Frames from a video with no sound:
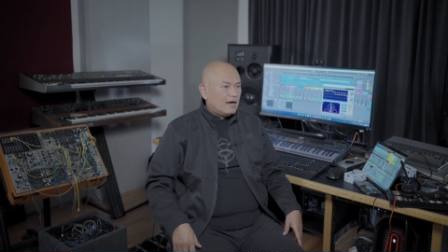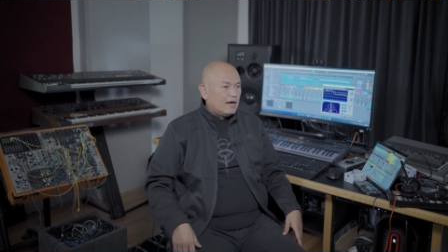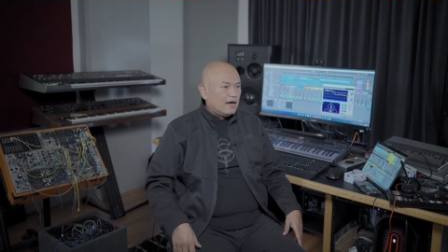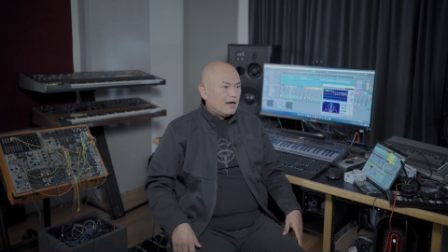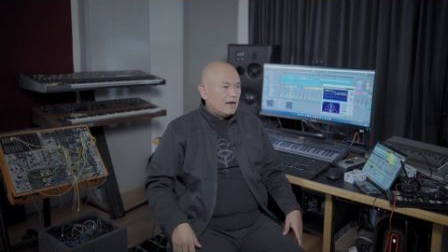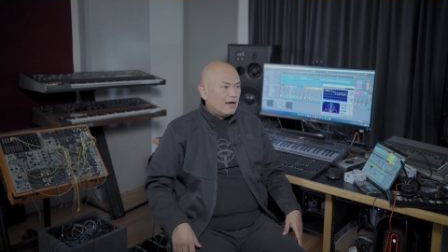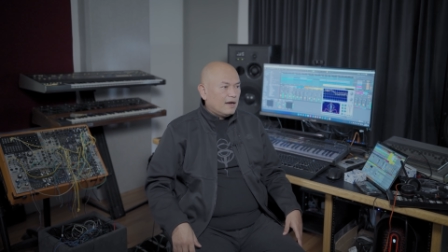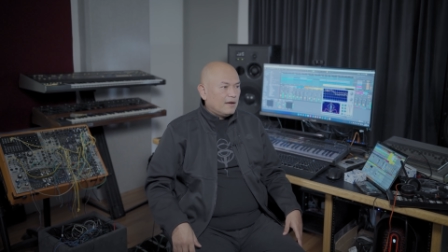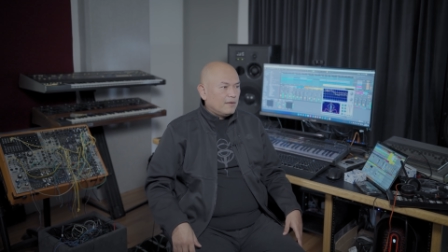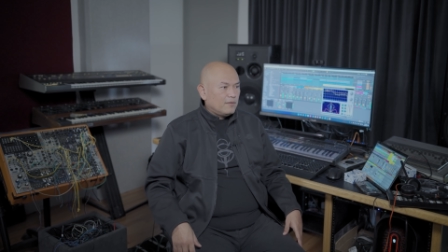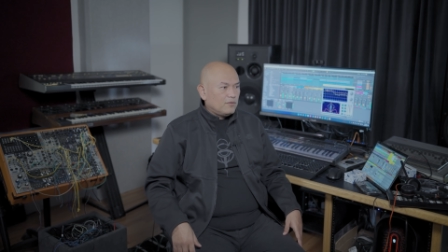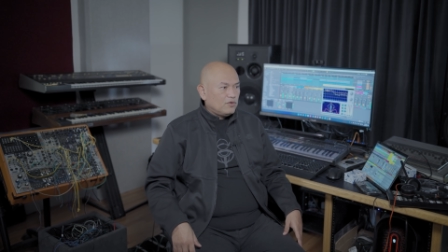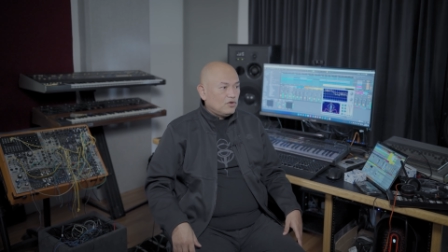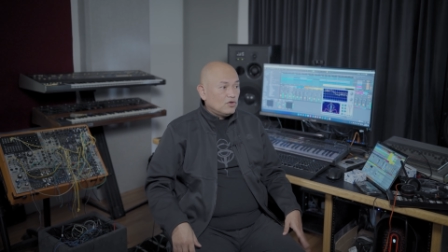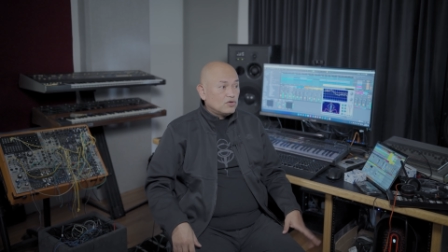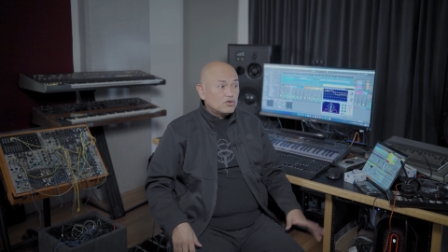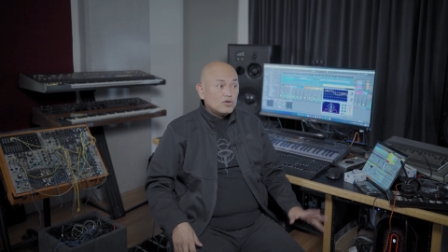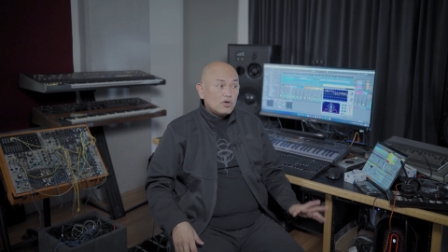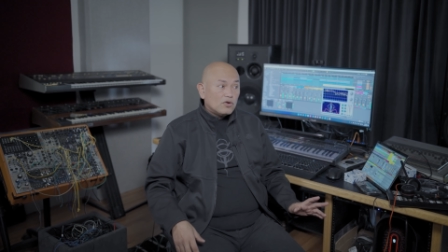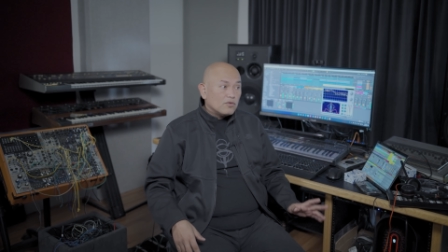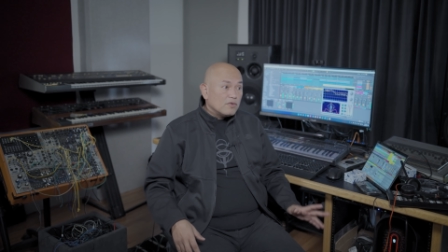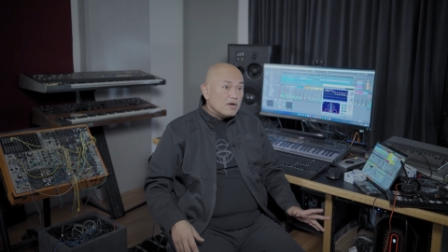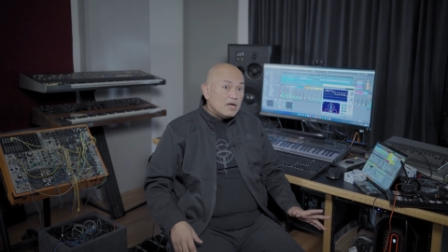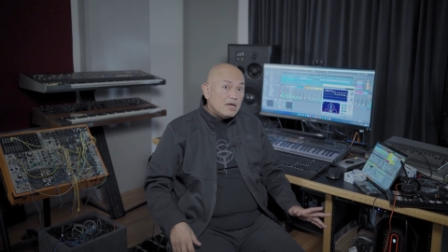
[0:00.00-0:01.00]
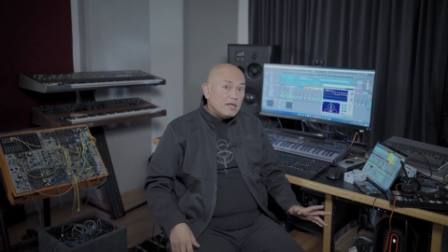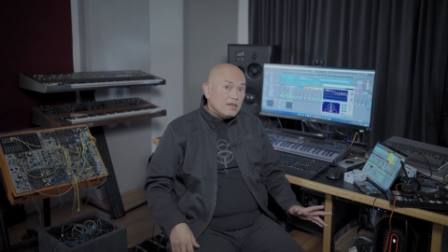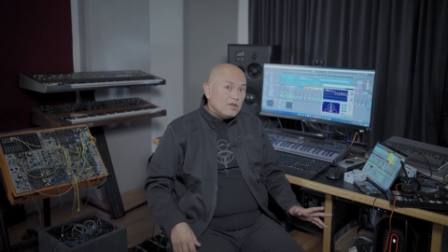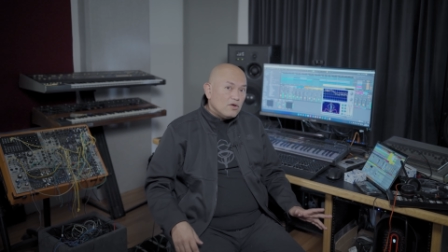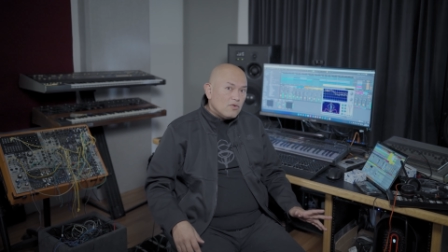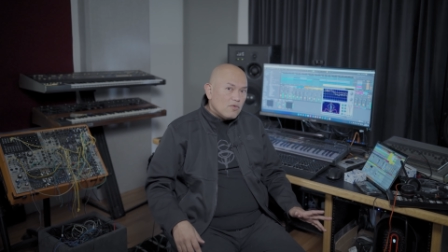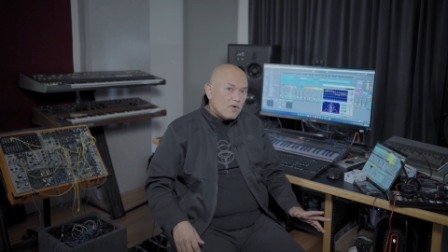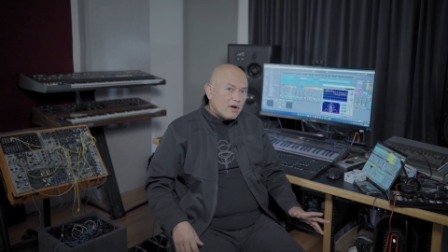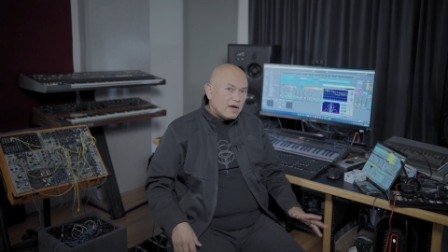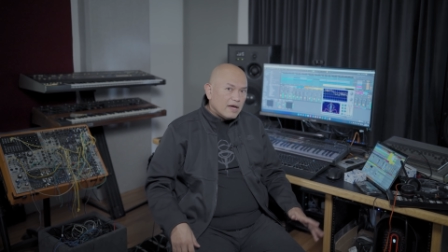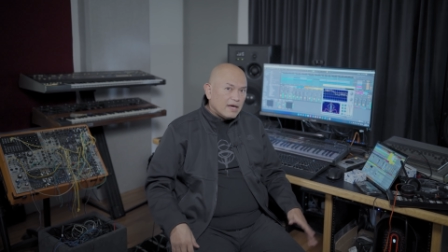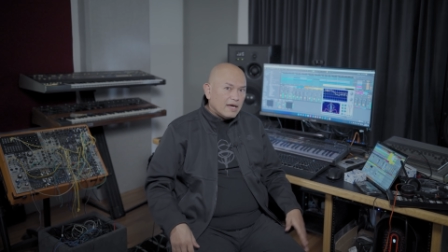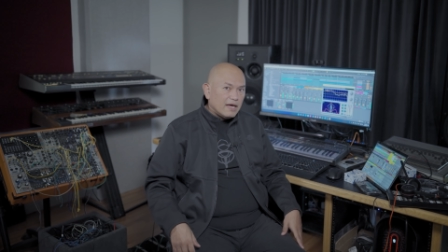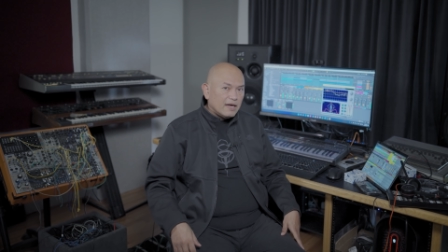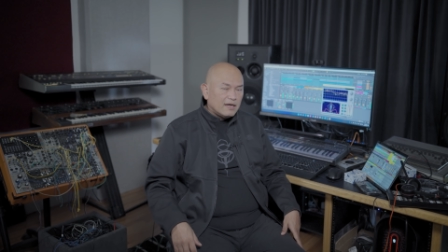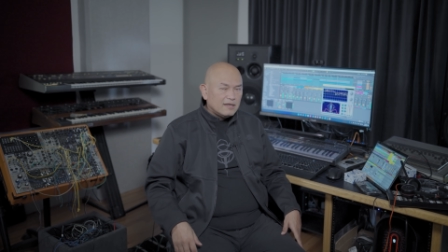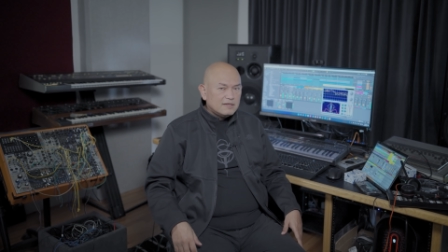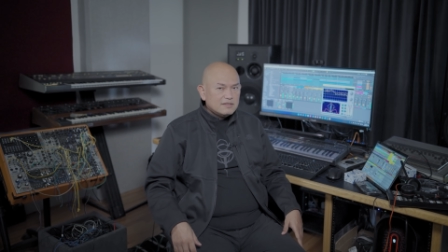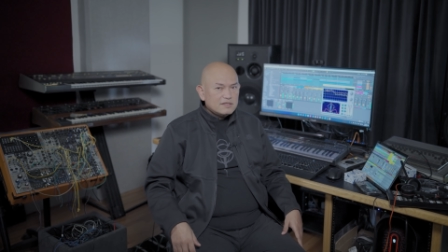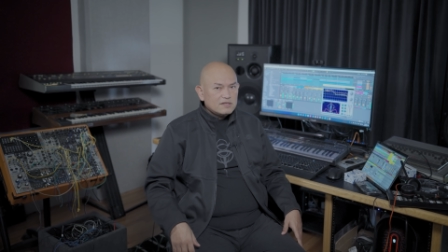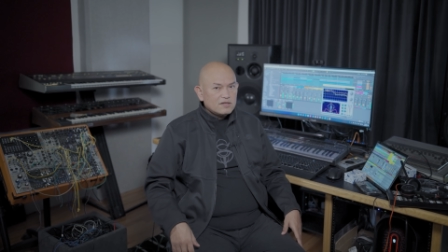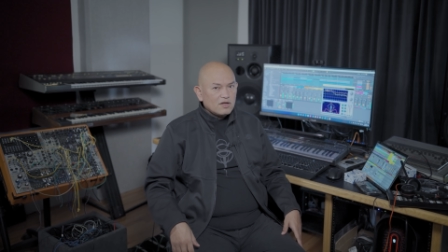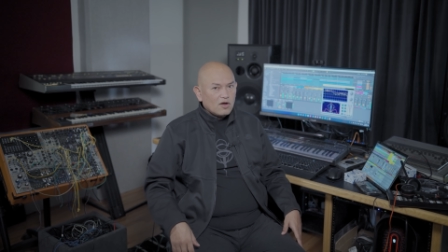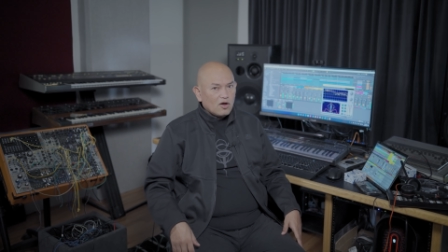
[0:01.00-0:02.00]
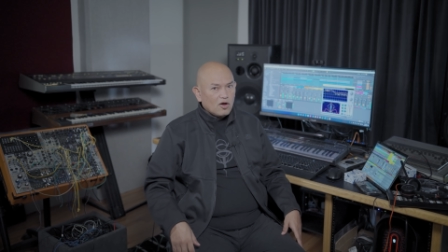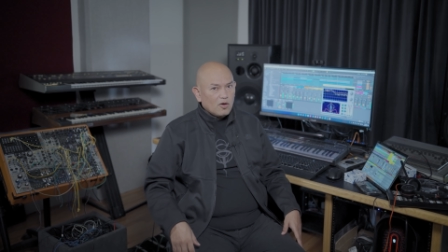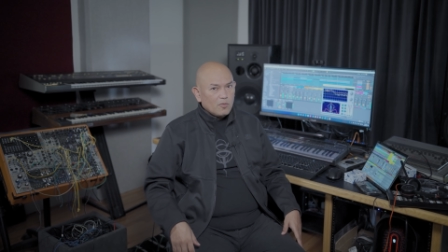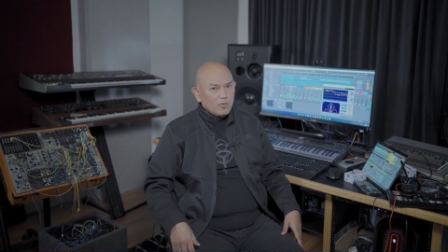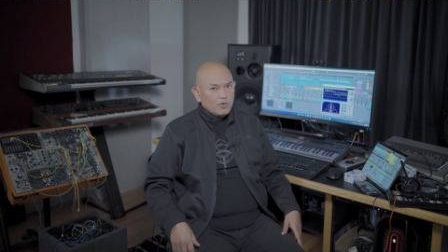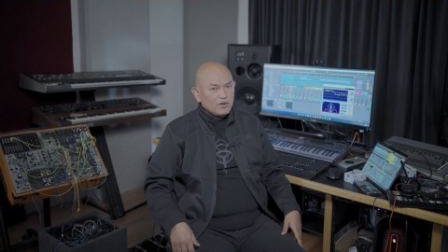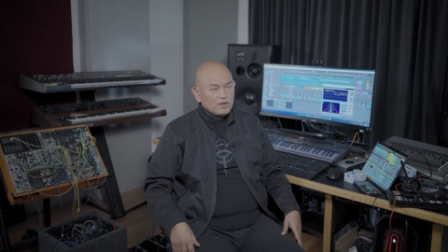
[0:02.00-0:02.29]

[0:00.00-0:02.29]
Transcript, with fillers: Uh, you should really do it and stuff,